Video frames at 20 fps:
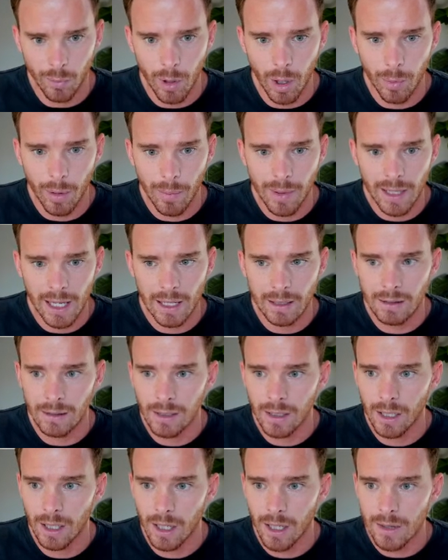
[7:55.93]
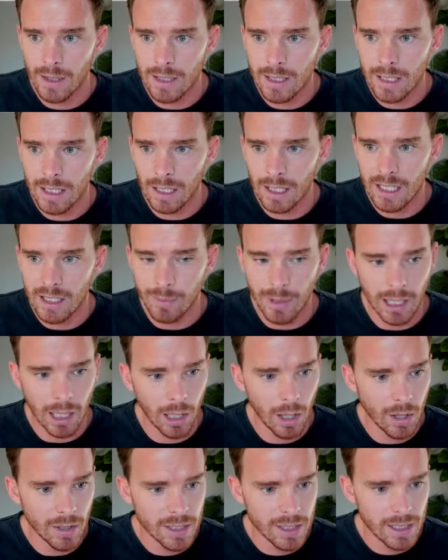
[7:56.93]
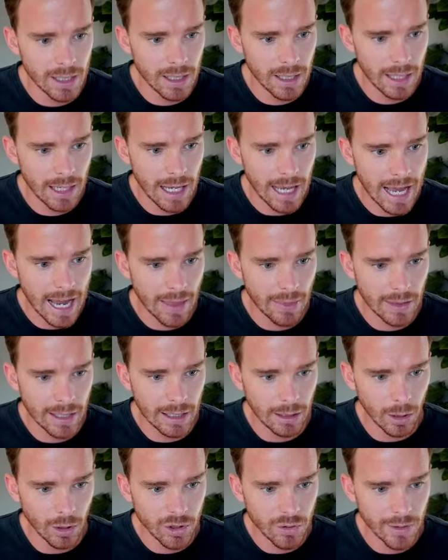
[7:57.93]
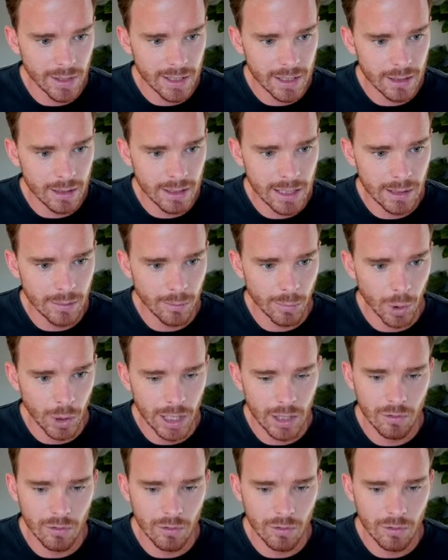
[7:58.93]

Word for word: the pop-up again. The deal has been lost, and the lost reason didn't book